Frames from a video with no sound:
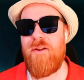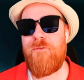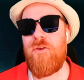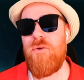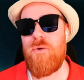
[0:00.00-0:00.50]

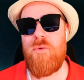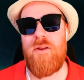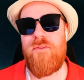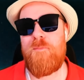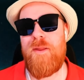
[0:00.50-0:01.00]
If you are one
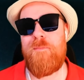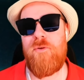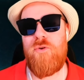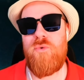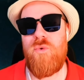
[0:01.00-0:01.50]
of the people
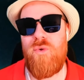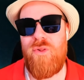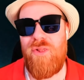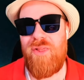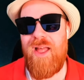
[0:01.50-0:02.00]
who
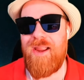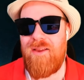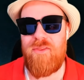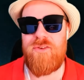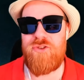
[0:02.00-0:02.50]
like
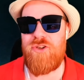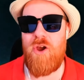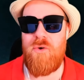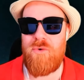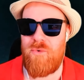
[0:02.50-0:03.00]
this
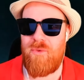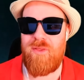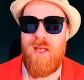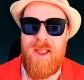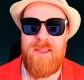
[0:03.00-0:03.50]
show, who
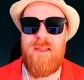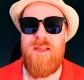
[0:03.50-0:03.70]
like